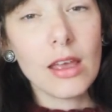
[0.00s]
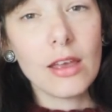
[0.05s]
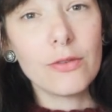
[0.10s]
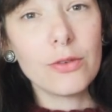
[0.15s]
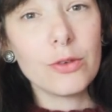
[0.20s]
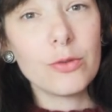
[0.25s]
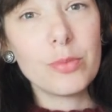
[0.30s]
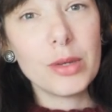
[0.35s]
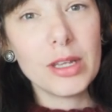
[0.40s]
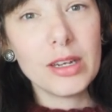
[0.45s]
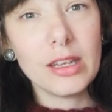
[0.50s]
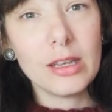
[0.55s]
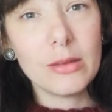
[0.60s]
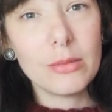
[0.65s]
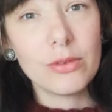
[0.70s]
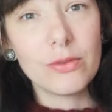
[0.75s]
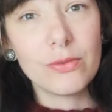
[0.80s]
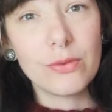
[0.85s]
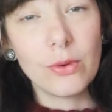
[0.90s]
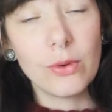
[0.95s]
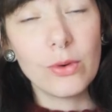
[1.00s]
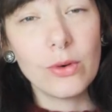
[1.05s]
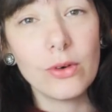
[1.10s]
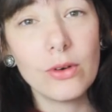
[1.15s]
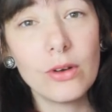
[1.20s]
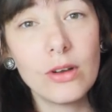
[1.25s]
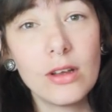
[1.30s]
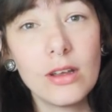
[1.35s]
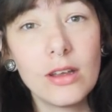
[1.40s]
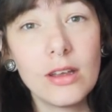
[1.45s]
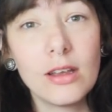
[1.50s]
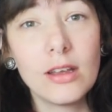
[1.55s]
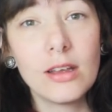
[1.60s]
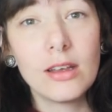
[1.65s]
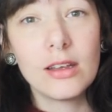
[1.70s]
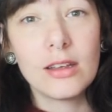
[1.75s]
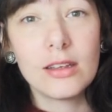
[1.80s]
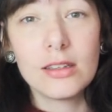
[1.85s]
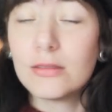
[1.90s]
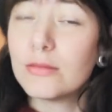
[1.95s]
If you've been here before,
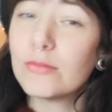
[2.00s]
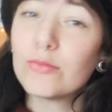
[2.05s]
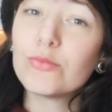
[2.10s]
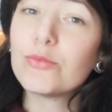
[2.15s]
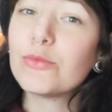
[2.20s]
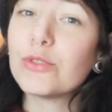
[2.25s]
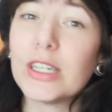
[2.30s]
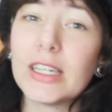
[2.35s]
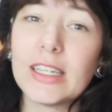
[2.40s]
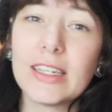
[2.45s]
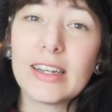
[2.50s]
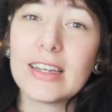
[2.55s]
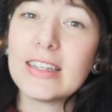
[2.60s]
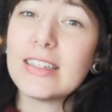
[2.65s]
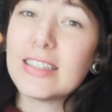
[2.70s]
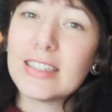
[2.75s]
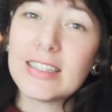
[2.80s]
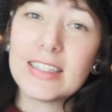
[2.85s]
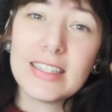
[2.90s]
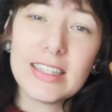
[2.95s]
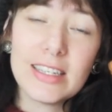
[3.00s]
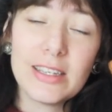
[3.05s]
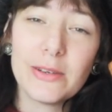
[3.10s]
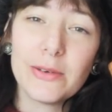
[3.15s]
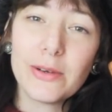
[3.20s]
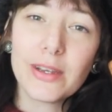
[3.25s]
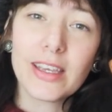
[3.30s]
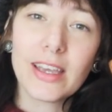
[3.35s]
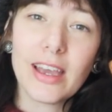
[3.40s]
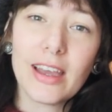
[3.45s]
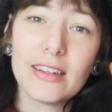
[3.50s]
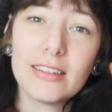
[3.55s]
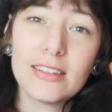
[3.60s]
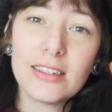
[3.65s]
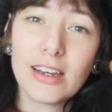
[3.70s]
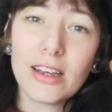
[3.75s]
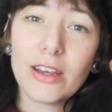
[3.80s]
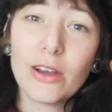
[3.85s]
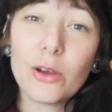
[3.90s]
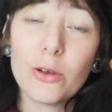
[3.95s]
really nice to see you again.
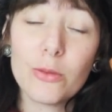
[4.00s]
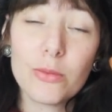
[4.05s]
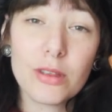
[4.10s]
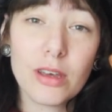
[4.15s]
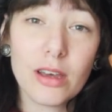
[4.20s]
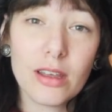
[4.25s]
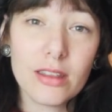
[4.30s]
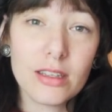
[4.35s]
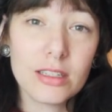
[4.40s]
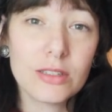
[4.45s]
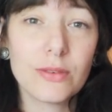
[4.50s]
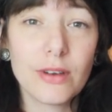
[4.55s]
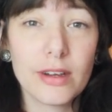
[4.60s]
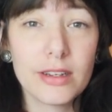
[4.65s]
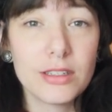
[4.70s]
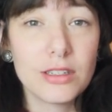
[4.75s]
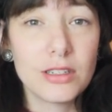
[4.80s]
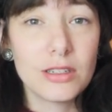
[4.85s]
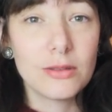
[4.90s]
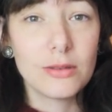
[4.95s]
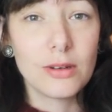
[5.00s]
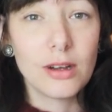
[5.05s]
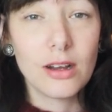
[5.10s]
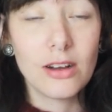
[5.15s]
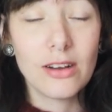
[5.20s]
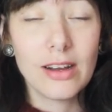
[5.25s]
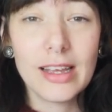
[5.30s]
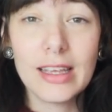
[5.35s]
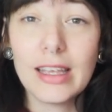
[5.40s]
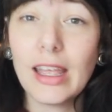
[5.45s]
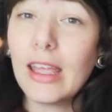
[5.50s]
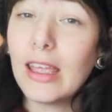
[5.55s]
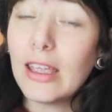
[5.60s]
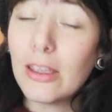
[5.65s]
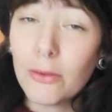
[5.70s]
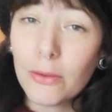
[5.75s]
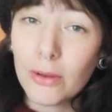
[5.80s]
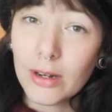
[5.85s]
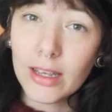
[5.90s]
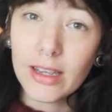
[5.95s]
I hope that this finds you well.
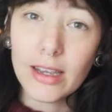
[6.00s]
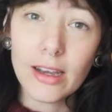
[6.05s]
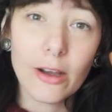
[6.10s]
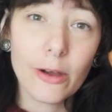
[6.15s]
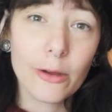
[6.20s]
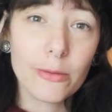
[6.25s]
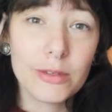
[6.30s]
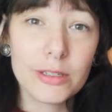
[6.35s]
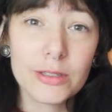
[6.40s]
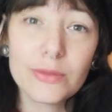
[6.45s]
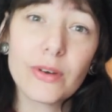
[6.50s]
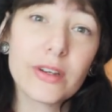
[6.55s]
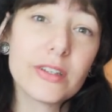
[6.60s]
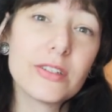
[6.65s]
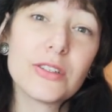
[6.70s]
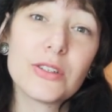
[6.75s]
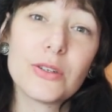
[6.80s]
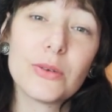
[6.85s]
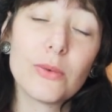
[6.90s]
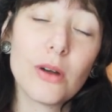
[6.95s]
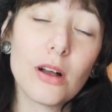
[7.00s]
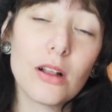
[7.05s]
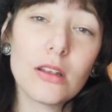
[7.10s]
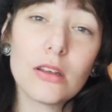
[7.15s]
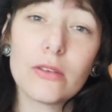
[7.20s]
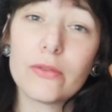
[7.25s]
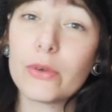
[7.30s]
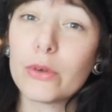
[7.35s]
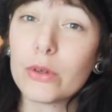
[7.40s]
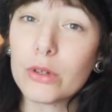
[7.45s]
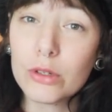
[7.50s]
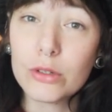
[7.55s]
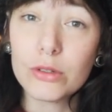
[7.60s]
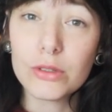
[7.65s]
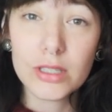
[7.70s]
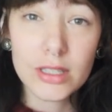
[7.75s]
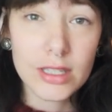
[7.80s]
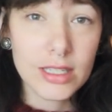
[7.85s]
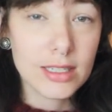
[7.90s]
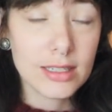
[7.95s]
Equally, I hope this finds you well if you're new
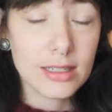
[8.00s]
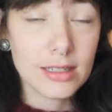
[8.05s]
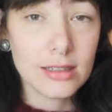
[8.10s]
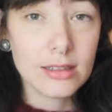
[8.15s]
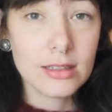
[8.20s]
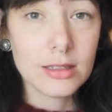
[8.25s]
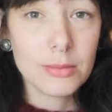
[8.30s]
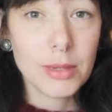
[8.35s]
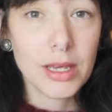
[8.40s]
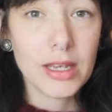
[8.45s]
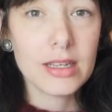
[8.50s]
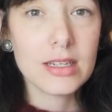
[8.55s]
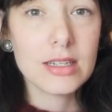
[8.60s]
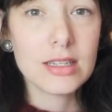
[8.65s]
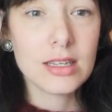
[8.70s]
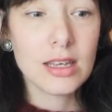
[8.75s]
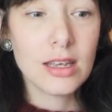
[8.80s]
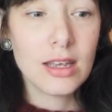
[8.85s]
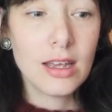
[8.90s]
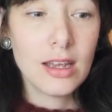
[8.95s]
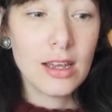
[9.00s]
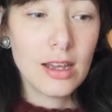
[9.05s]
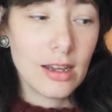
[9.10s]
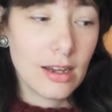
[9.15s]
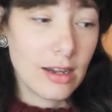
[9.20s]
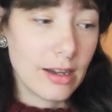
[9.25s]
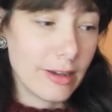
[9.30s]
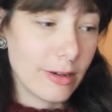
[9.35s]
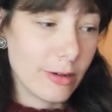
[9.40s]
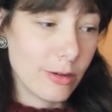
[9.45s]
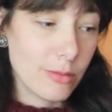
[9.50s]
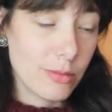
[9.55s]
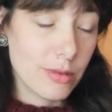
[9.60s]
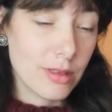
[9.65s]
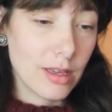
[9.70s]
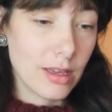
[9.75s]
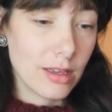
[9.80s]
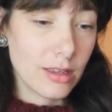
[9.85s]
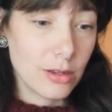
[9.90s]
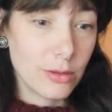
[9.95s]
to this little space. I hope
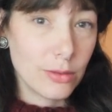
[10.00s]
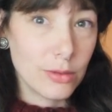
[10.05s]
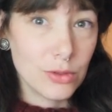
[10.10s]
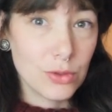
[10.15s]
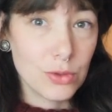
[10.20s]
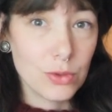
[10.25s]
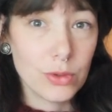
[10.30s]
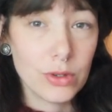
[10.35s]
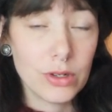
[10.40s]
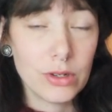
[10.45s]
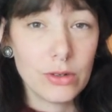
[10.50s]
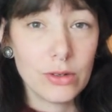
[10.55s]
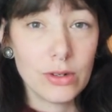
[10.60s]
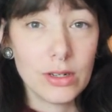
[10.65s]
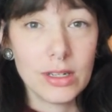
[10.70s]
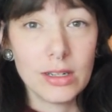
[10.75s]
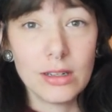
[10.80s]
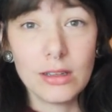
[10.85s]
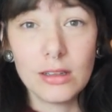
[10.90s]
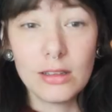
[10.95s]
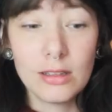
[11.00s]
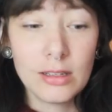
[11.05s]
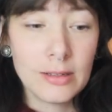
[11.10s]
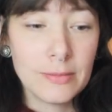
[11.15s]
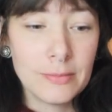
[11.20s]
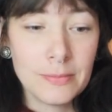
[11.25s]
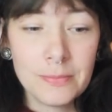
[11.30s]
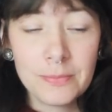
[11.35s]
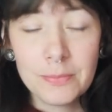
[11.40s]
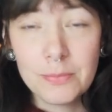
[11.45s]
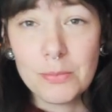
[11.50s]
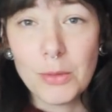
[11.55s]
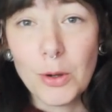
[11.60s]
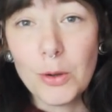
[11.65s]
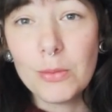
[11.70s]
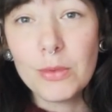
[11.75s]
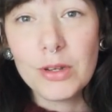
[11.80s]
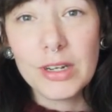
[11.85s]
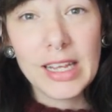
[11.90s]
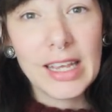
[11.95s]
that you enjoy your little
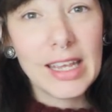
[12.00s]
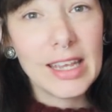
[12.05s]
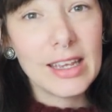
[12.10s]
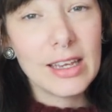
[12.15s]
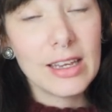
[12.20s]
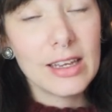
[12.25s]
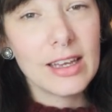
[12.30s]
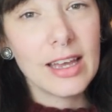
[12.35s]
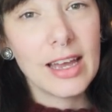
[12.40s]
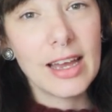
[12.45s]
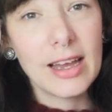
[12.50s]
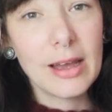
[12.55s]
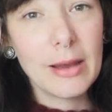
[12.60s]
moment here.